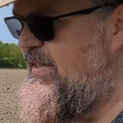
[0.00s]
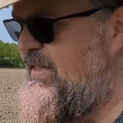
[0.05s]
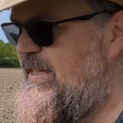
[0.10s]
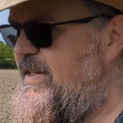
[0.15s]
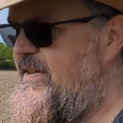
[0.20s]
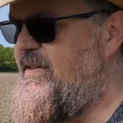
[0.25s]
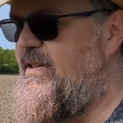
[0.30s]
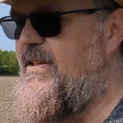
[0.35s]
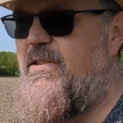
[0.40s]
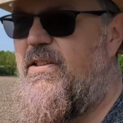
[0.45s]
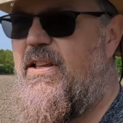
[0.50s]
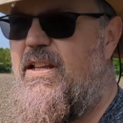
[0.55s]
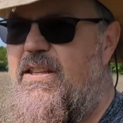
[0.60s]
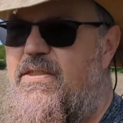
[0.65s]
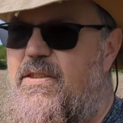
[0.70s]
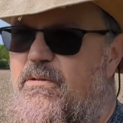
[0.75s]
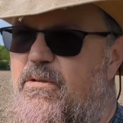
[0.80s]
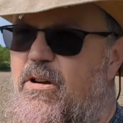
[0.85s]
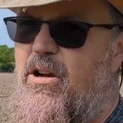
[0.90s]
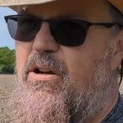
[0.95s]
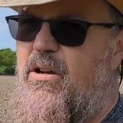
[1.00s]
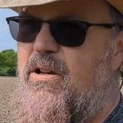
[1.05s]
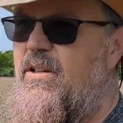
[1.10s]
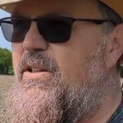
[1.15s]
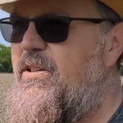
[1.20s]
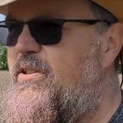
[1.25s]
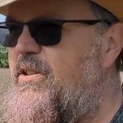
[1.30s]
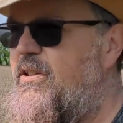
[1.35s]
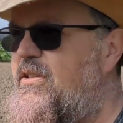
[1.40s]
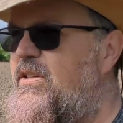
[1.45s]
They didn't think there's anything wrong,
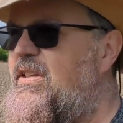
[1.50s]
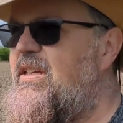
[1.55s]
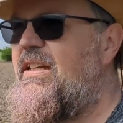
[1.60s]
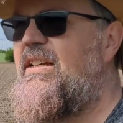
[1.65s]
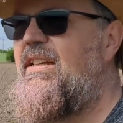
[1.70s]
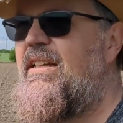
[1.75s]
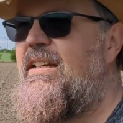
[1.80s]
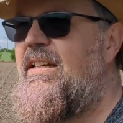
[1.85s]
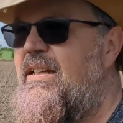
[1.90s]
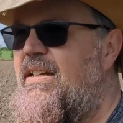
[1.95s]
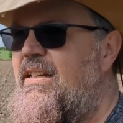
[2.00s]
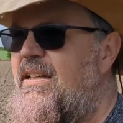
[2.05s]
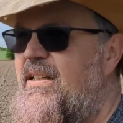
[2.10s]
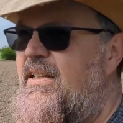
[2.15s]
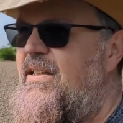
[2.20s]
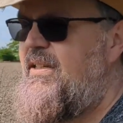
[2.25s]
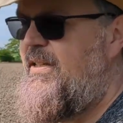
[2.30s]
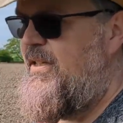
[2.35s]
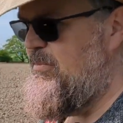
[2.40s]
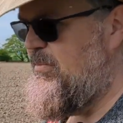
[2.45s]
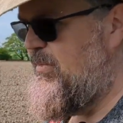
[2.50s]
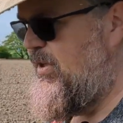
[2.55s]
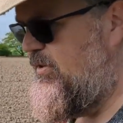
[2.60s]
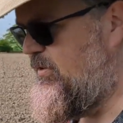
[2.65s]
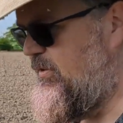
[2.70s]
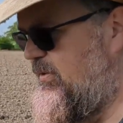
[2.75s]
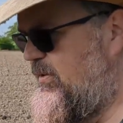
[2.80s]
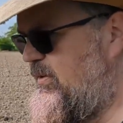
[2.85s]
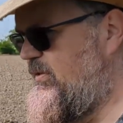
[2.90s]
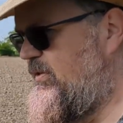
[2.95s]
it's just
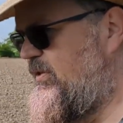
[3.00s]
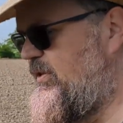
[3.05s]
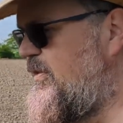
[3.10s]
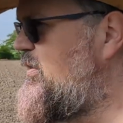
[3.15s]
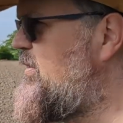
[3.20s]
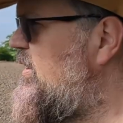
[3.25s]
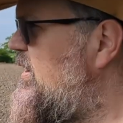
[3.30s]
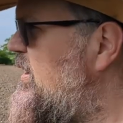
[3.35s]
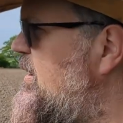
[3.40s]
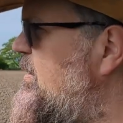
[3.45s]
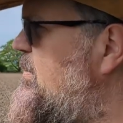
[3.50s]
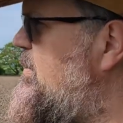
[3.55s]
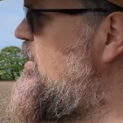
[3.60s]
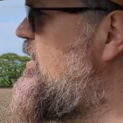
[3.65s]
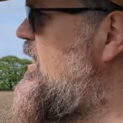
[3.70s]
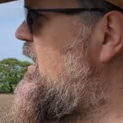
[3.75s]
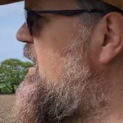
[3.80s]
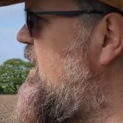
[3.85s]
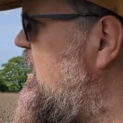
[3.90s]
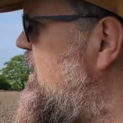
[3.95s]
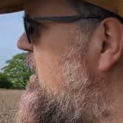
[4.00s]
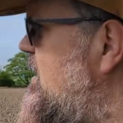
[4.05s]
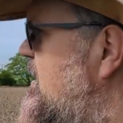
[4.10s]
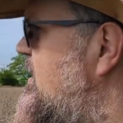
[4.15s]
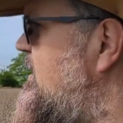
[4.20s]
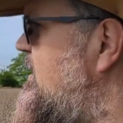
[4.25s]
muscles, just be gentle.